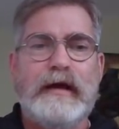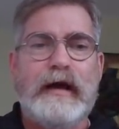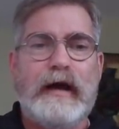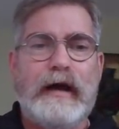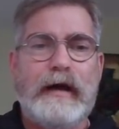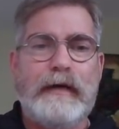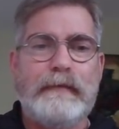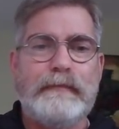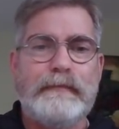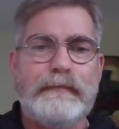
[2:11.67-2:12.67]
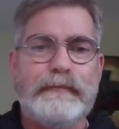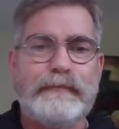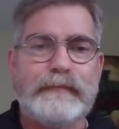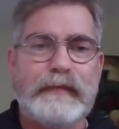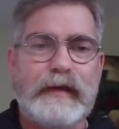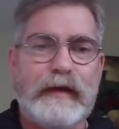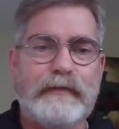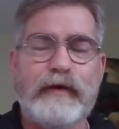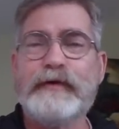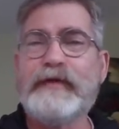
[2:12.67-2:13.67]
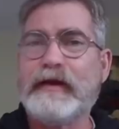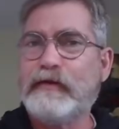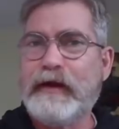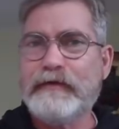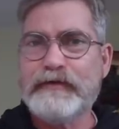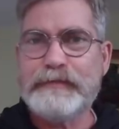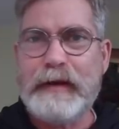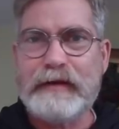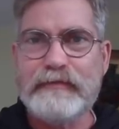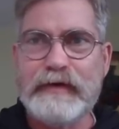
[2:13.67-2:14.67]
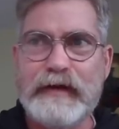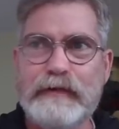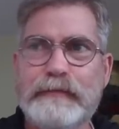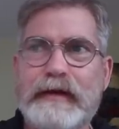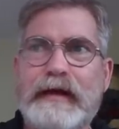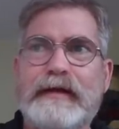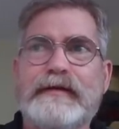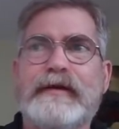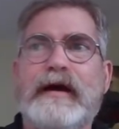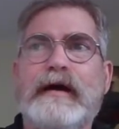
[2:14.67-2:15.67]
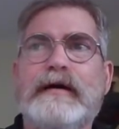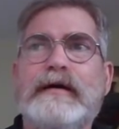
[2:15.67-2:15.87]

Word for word: Um, I've always had a great respect for him, and uh,